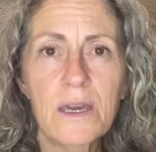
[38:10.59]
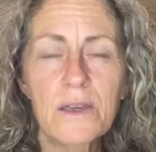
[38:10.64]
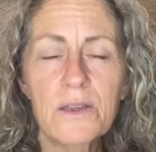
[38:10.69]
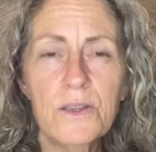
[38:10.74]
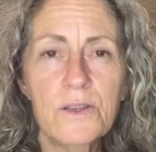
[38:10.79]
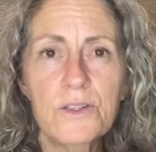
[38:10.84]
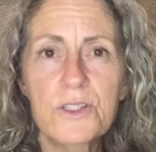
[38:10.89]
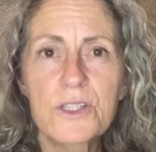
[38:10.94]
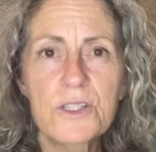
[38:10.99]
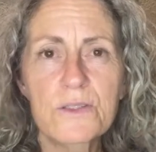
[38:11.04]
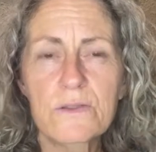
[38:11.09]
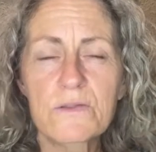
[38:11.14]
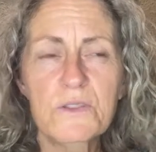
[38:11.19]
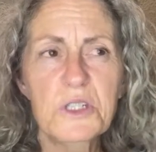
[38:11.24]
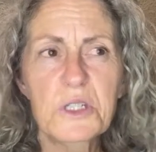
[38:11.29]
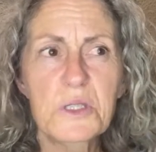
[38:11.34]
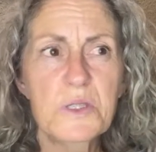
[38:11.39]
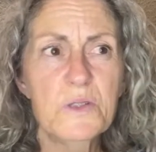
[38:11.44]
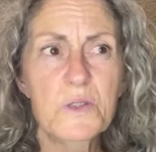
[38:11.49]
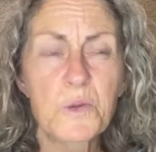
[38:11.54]
you
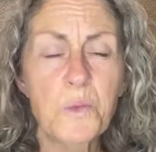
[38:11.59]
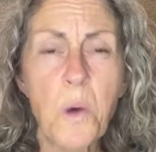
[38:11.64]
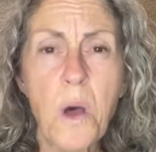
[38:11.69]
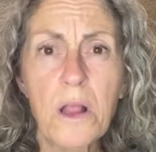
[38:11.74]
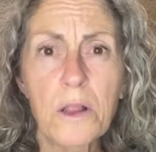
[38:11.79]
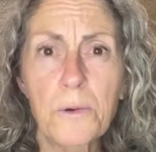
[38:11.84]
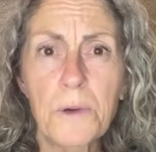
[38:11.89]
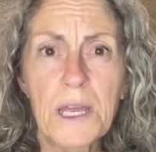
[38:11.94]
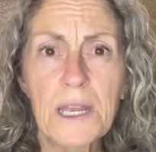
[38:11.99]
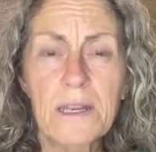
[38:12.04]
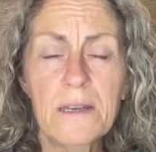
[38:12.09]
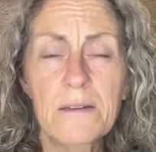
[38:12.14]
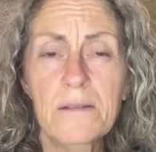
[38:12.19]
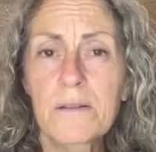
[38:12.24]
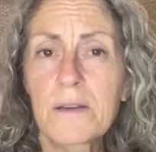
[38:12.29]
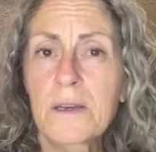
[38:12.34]
just swallow it